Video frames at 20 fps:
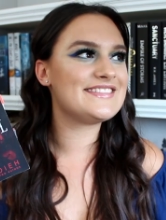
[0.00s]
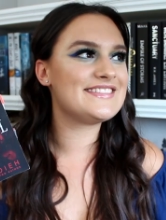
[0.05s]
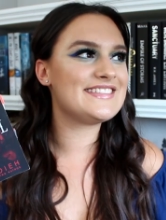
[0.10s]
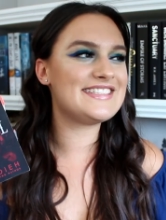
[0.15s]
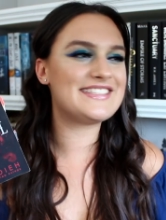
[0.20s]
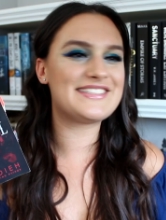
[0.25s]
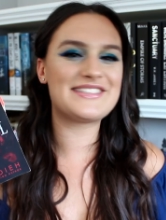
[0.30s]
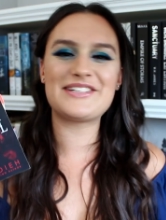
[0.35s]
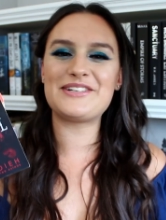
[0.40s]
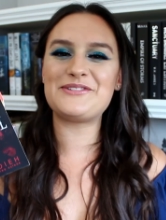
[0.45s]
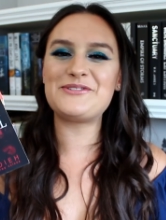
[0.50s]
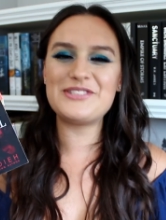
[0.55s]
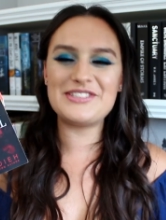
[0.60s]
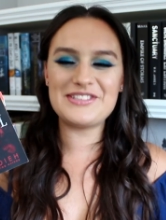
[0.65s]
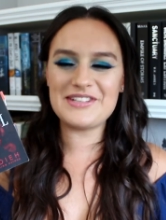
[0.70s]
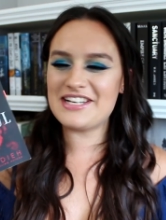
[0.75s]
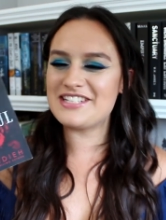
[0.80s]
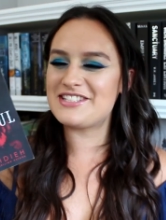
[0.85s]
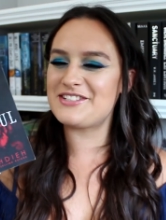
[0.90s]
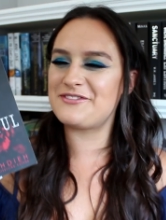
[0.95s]
This also
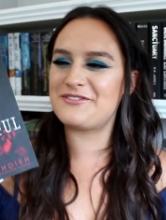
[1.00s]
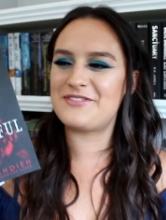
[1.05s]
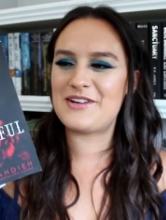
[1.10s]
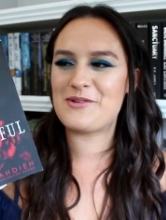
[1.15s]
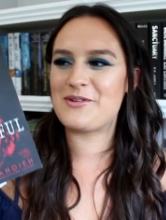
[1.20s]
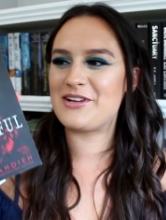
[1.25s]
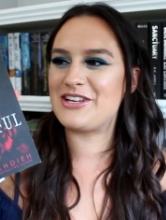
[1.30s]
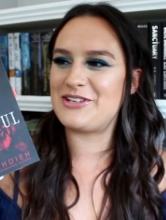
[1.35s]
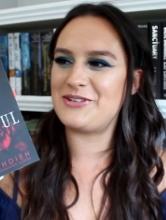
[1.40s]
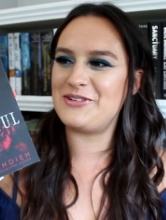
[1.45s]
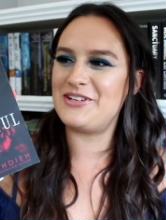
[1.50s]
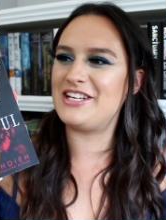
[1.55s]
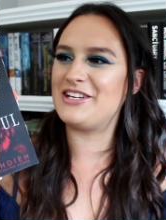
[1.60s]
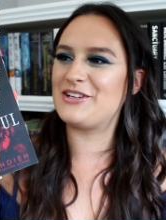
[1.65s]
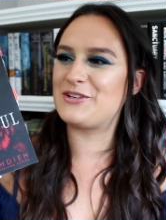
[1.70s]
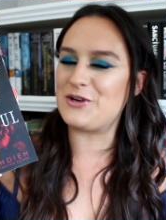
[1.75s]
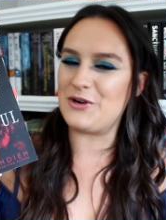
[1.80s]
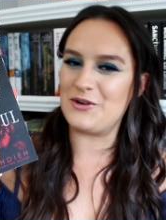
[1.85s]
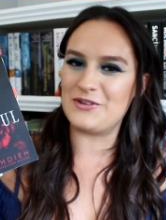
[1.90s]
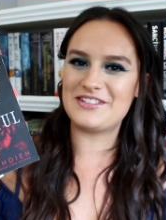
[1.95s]
has a very
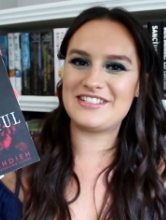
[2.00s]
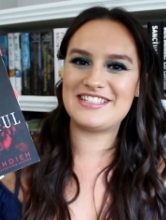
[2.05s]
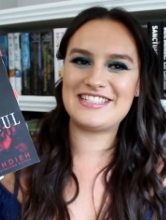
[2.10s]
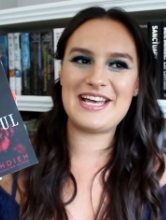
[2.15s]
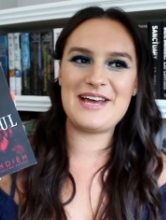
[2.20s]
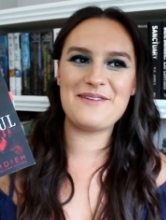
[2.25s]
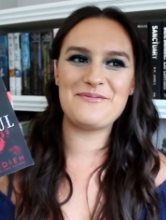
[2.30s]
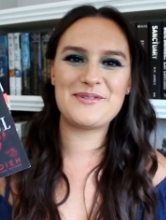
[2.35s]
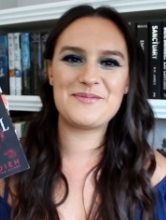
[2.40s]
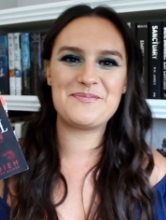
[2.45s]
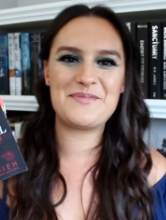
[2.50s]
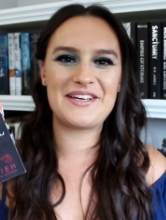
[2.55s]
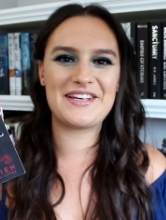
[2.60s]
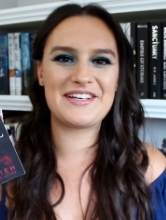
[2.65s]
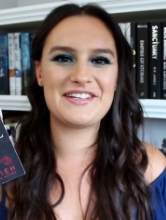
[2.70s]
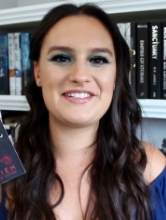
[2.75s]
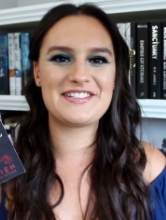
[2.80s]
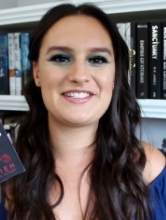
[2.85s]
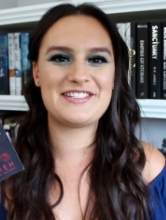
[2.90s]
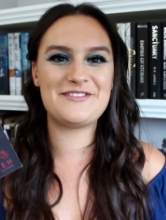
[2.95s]
unique concept
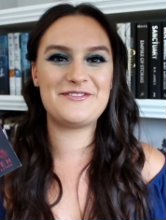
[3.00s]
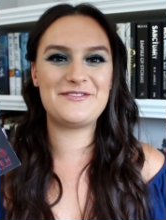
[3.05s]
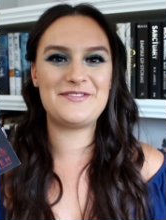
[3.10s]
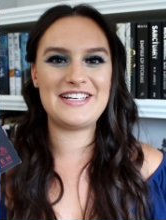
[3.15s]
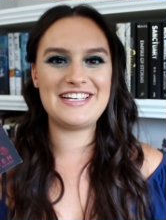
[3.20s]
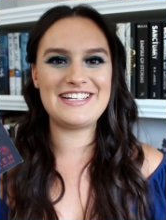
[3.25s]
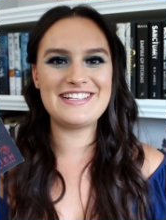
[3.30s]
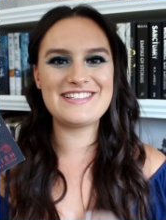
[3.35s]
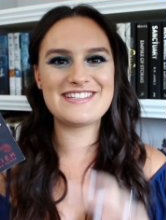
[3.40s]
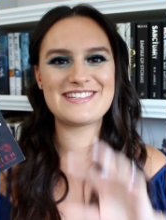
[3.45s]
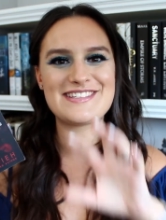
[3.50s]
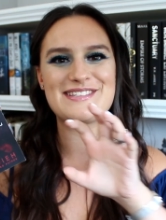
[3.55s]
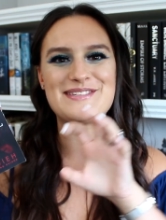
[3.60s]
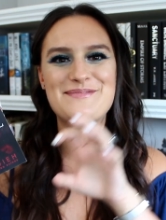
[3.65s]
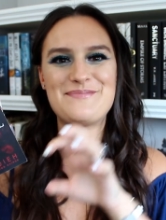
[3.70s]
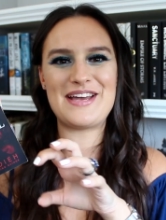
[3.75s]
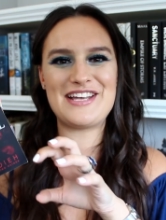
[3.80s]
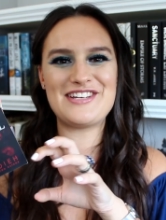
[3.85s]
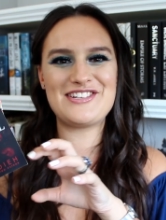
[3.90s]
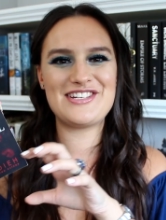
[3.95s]
because the villains
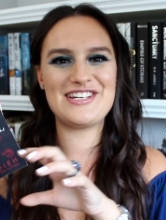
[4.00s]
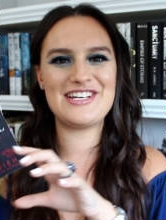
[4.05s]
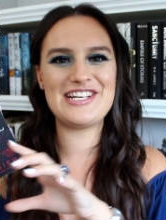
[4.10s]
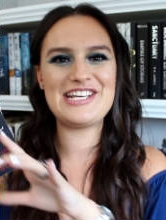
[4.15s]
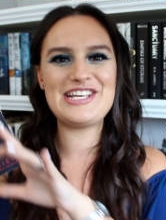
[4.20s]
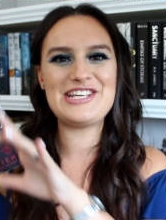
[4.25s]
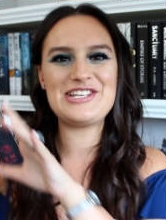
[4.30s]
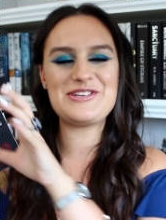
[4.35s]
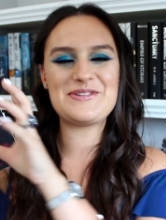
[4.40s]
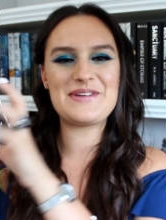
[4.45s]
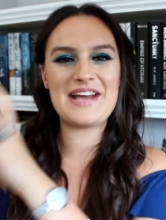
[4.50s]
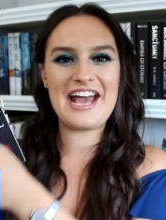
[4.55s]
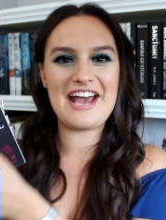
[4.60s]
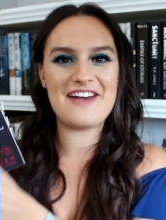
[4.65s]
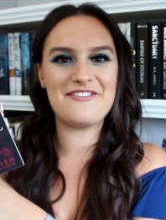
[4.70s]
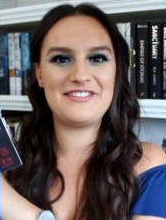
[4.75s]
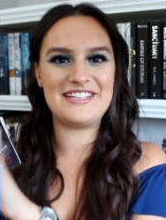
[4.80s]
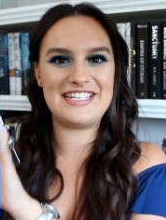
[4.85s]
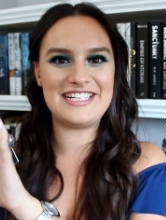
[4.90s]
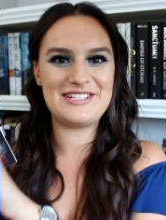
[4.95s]
especially, you
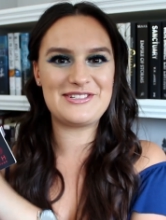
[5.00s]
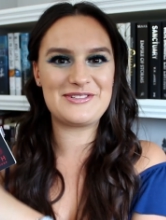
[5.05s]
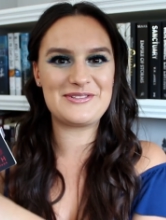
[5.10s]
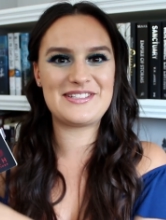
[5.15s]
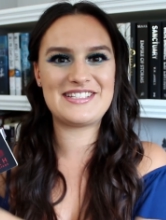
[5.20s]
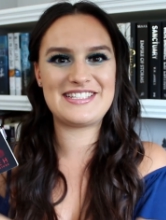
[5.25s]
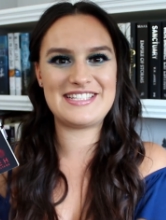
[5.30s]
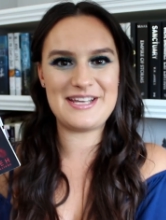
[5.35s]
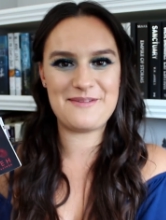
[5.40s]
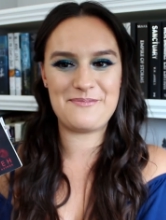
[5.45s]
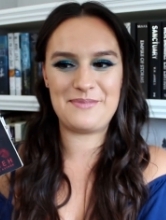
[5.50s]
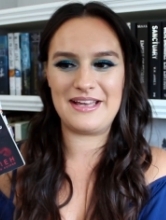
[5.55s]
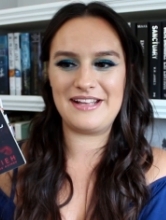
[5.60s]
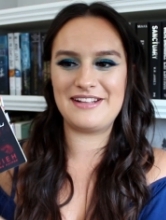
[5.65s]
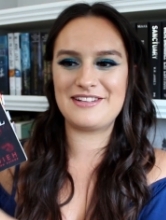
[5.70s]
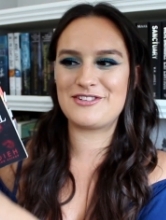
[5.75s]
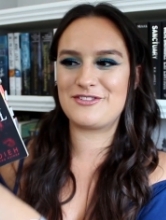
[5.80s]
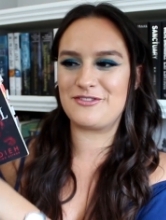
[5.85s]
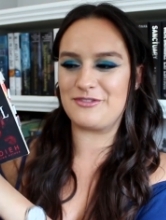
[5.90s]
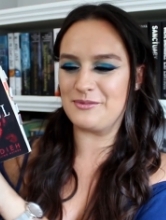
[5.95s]
have little
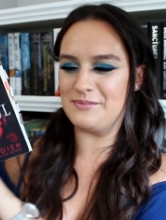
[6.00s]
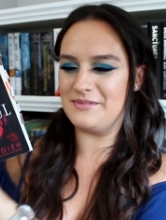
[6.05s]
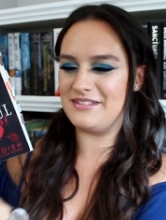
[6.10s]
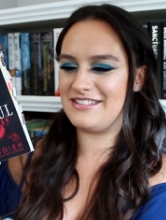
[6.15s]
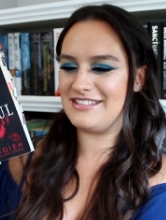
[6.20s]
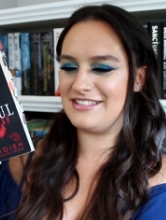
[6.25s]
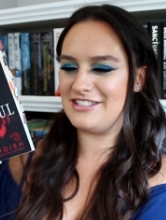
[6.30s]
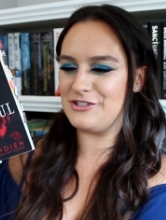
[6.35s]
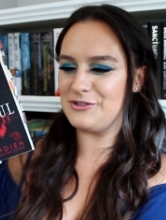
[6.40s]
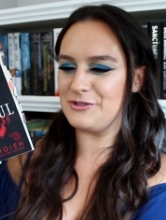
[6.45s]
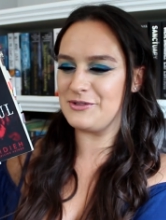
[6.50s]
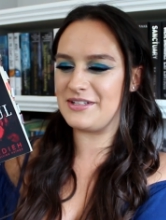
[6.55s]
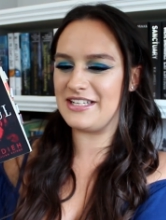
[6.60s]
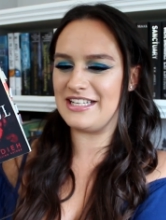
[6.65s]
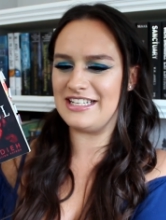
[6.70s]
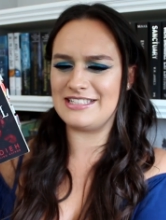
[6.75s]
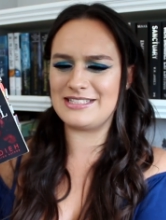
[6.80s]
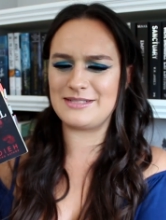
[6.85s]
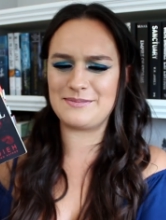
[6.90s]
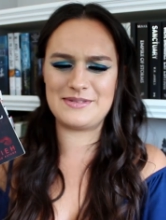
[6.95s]
snippets from the serial killer's